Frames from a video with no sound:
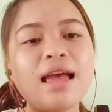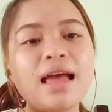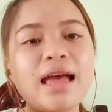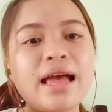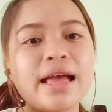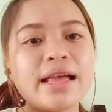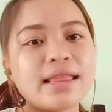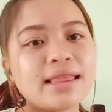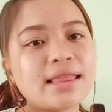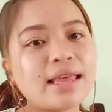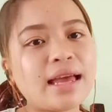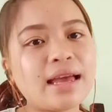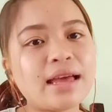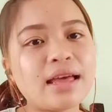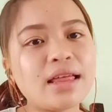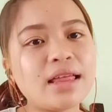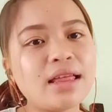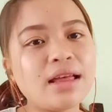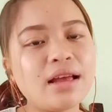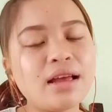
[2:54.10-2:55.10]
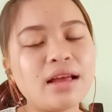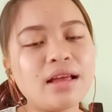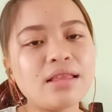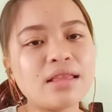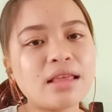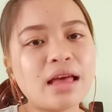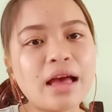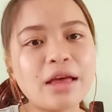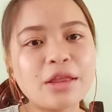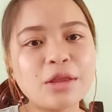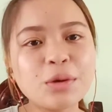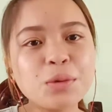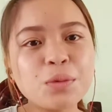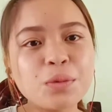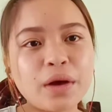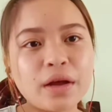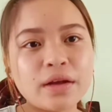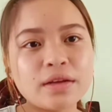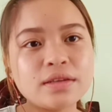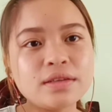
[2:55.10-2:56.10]
And the other
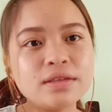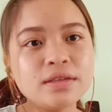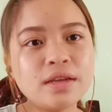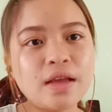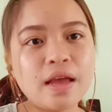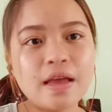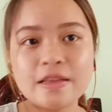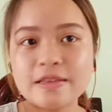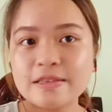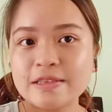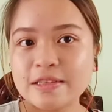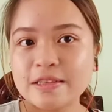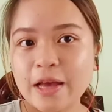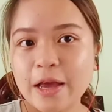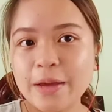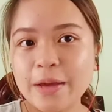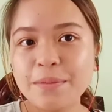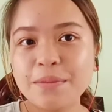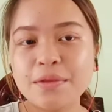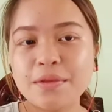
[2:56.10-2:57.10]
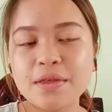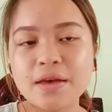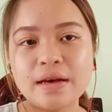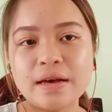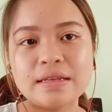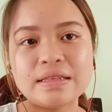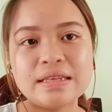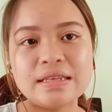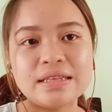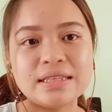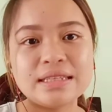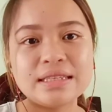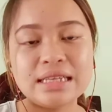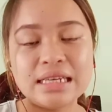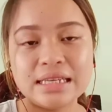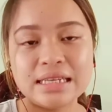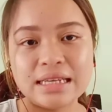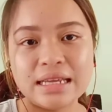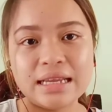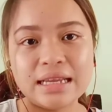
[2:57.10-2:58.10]
one enzyme that is
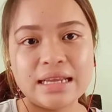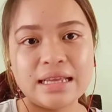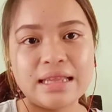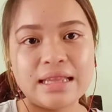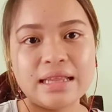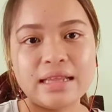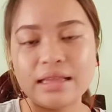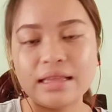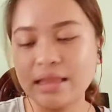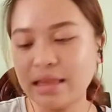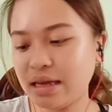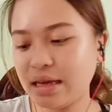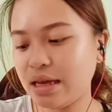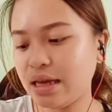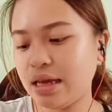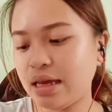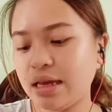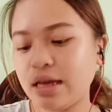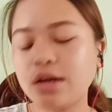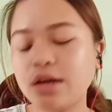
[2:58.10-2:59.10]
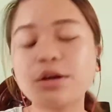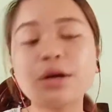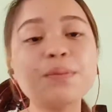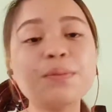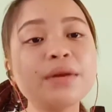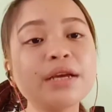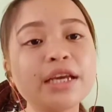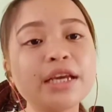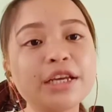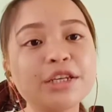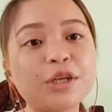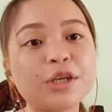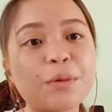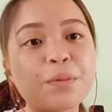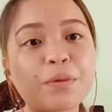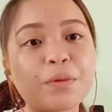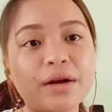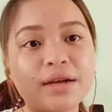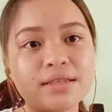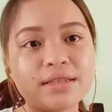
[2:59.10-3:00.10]
needed in the replication
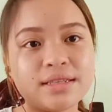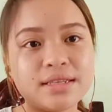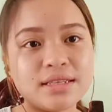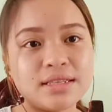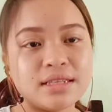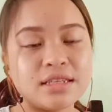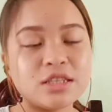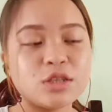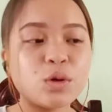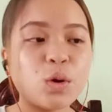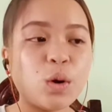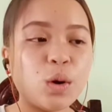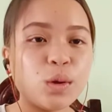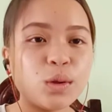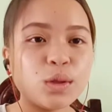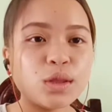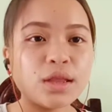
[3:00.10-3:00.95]
process is called